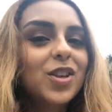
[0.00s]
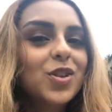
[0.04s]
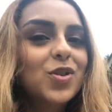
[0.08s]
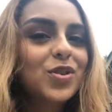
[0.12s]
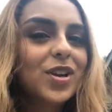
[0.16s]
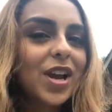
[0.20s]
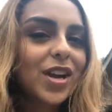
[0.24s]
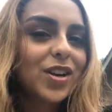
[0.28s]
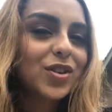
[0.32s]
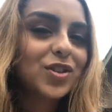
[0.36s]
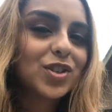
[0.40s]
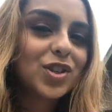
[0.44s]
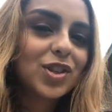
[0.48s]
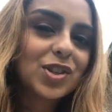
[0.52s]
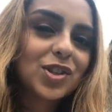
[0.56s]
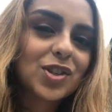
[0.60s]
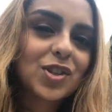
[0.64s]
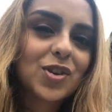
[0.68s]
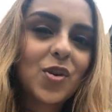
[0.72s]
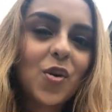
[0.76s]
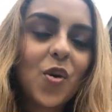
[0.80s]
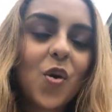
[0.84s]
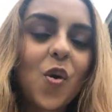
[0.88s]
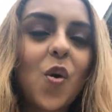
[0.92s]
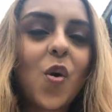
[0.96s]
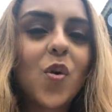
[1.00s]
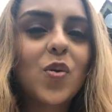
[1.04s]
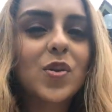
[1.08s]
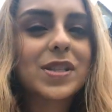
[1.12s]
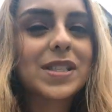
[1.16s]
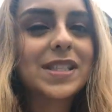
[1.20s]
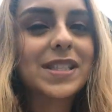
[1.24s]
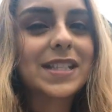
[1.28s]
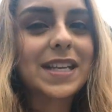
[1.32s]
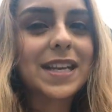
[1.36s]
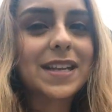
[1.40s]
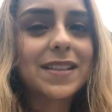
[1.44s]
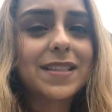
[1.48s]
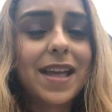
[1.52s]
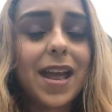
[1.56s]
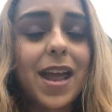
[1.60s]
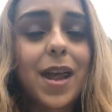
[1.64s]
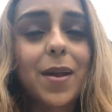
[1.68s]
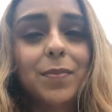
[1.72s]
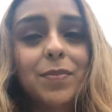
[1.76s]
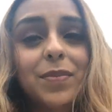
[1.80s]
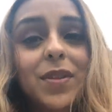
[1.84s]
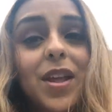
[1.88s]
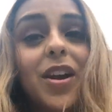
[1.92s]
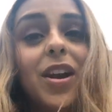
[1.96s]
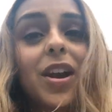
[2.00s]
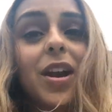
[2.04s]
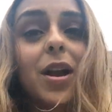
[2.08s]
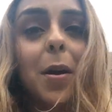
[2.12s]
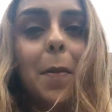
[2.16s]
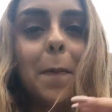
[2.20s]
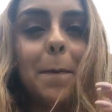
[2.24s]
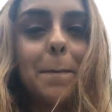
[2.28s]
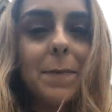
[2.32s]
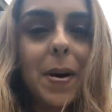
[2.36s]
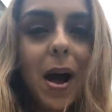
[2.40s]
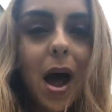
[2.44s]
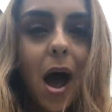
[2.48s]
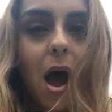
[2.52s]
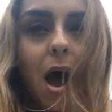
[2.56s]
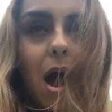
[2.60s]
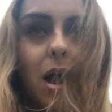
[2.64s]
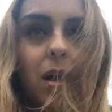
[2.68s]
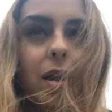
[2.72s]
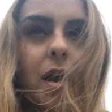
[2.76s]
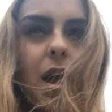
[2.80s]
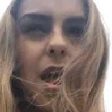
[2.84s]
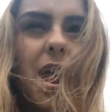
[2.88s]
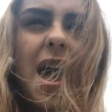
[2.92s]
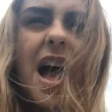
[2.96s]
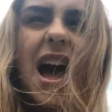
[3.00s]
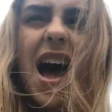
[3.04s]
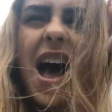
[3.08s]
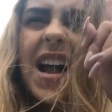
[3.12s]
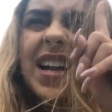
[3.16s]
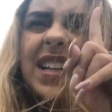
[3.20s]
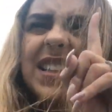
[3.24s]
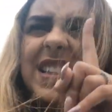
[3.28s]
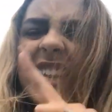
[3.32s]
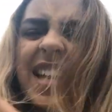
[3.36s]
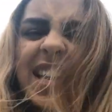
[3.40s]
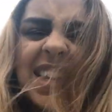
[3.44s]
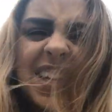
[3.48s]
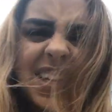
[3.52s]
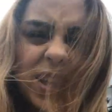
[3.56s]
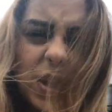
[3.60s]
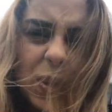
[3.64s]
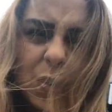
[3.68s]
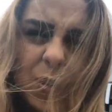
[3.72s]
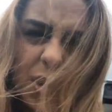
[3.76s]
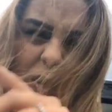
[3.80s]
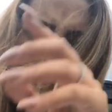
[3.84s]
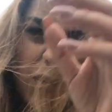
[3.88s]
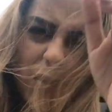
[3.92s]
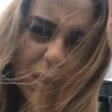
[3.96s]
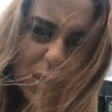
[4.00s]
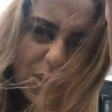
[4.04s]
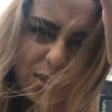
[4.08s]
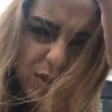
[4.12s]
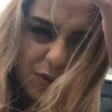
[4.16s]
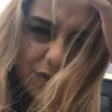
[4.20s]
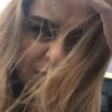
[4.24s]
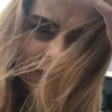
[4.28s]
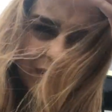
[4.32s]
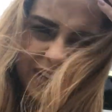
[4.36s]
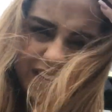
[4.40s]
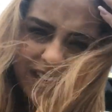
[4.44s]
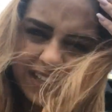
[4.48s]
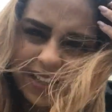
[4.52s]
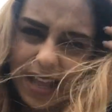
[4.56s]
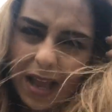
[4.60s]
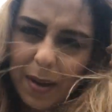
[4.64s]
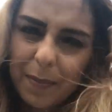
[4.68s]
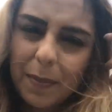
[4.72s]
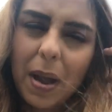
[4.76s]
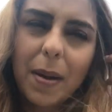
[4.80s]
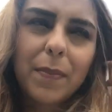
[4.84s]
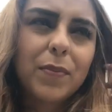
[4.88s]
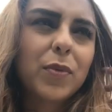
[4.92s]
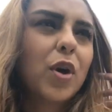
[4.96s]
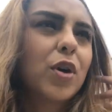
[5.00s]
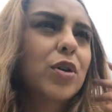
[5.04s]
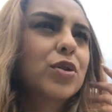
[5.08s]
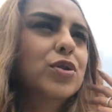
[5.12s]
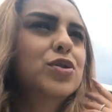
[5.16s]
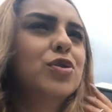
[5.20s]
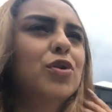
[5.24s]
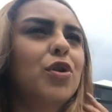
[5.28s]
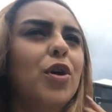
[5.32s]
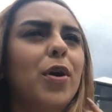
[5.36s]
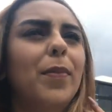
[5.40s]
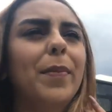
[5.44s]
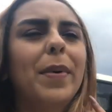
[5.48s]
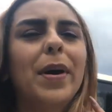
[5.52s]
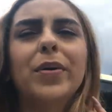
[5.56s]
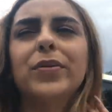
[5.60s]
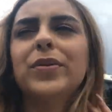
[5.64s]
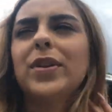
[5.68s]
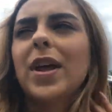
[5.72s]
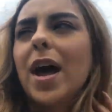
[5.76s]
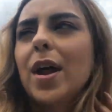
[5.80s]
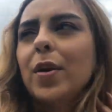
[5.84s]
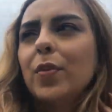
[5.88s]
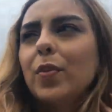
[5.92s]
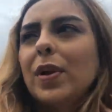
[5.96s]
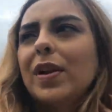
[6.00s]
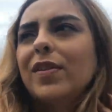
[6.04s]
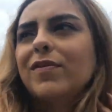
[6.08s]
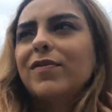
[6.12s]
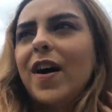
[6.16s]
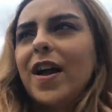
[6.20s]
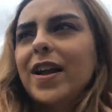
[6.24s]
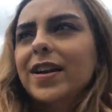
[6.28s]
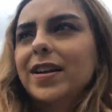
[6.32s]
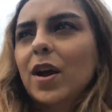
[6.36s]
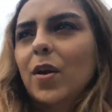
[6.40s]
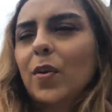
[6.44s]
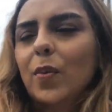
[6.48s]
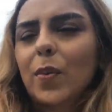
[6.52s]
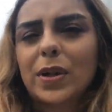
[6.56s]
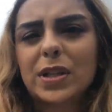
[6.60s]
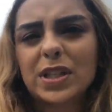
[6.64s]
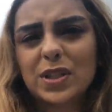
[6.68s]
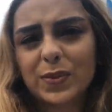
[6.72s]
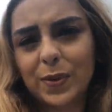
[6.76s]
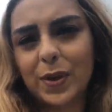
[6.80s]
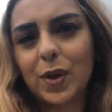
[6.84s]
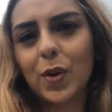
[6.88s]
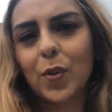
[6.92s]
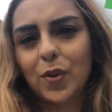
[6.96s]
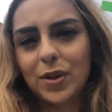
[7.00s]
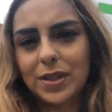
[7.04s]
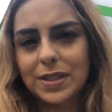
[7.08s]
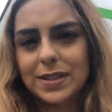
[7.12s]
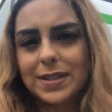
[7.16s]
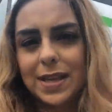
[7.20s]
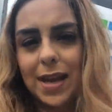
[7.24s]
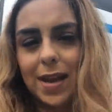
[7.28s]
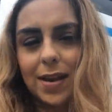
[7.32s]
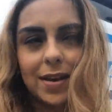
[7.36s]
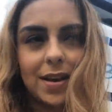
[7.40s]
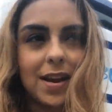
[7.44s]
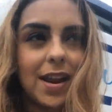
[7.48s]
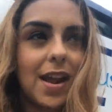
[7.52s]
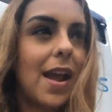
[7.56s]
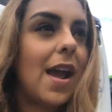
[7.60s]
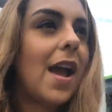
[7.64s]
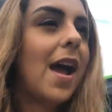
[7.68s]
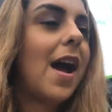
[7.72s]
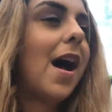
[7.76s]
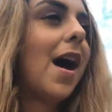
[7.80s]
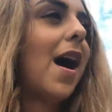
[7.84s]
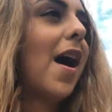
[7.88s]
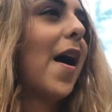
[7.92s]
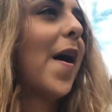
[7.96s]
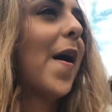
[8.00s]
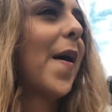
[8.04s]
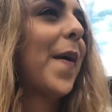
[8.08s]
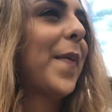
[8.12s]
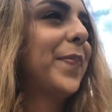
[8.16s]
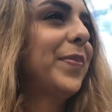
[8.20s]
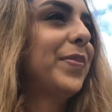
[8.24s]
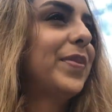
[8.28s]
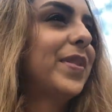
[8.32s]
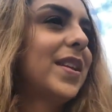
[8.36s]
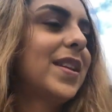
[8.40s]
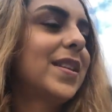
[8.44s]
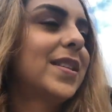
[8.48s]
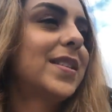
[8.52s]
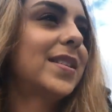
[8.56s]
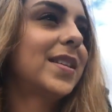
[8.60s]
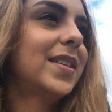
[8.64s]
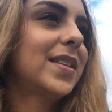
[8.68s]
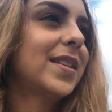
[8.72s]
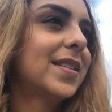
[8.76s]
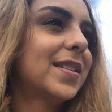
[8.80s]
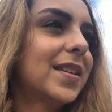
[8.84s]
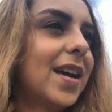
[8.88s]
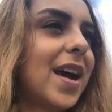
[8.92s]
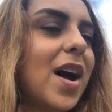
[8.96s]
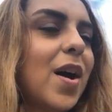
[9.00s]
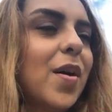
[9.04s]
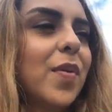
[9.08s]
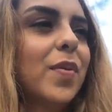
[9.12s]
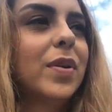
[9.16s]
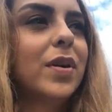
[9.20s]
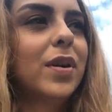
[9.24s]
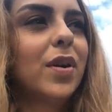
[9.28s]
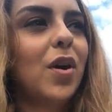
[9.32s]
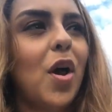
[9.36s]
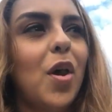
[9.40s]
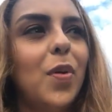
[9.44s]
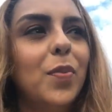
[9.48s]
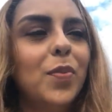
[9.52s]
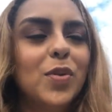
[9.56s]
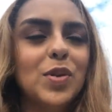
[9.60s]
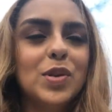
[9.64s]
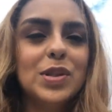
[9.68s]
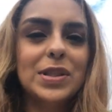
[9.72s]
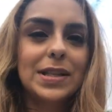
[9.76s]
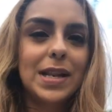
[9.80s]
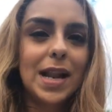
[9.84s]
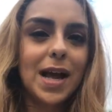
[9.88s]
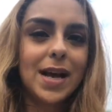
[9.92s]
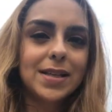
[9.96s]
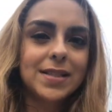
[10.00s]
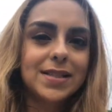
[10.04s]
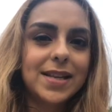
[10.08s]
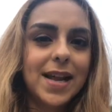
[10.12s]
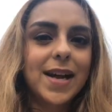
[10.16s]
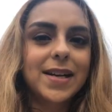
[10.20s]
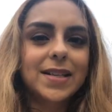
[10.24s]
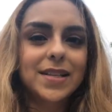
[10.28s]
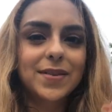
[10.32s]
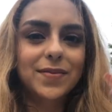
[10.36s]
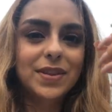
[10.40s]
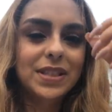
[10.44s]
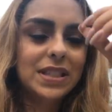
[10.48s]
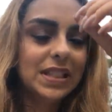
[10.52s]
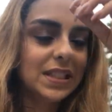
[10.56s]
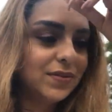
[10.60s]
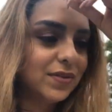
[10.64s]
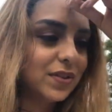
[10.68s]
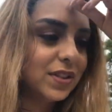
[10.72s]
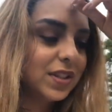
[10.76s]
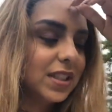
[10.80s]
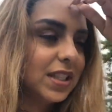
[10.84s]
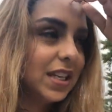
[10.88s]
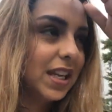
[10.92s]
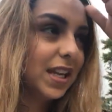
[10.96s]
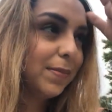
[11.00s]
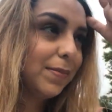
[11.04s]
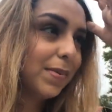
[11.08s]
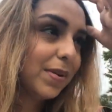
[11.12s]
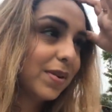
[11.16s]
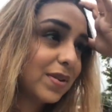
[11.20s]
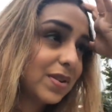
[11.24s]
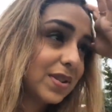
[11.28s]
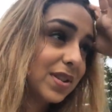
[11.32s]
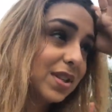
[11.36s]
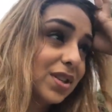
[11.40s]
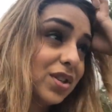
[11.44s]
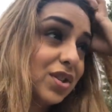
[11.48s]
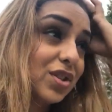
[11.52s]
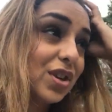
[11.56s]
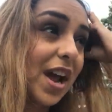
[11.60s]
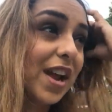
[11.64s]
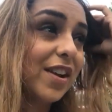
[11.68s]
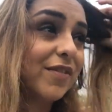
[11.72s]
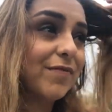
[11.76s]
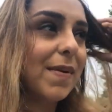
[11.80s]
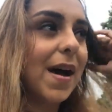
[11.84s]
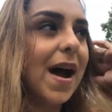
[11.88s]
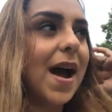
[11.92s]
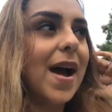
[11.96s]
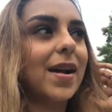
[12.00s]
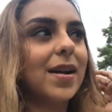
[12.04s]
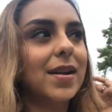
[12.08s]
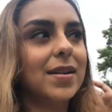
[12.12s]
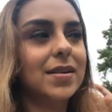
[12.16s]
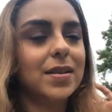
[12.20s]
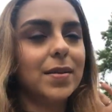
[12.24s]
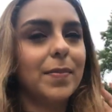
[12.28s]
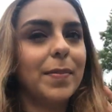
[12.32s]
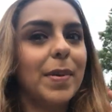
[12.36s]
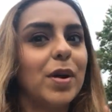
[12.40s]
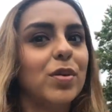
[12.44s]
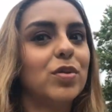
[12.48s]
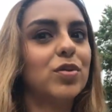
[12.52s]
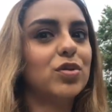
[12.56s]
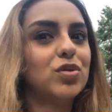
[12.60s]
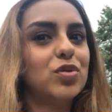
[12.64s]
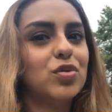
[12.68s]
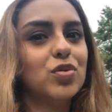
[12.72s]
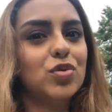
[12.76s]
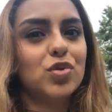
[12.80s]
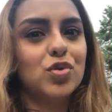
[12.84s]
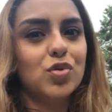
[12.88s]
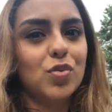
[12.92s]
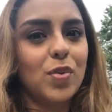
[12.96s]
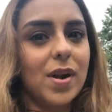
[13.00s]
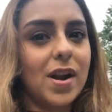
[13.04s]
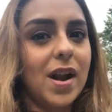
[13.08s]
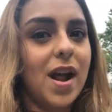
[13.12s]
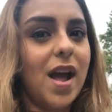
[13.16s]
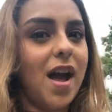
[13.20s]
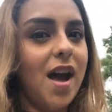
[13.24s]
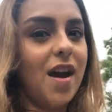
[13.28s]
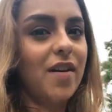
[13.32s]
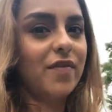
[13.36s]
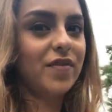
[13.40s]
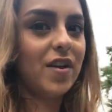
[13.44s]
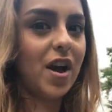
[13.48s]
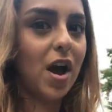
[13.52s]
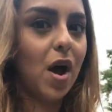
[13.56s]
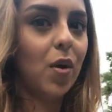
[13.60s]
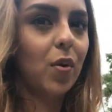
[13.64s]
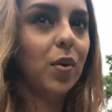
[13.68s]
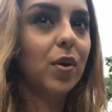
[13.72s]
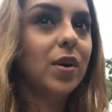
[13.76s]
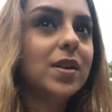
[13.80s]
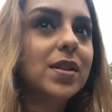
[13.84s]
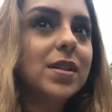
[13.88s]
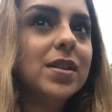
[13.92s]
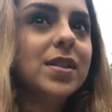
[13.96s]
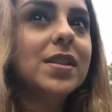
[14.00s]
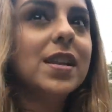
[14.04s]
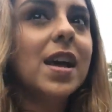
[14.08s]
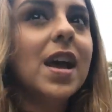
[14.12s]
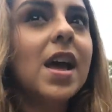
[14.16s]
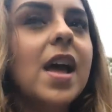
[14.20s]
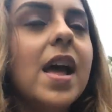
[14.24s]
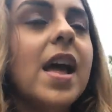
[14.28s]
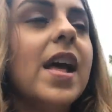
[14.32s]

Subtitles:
You get to just go see them. They're in a park. I think you can also feed them. I'm not sure about that. We'll find out once we go inside. This is our almost last activity for the day because the drive back is about 2-2.5 hours.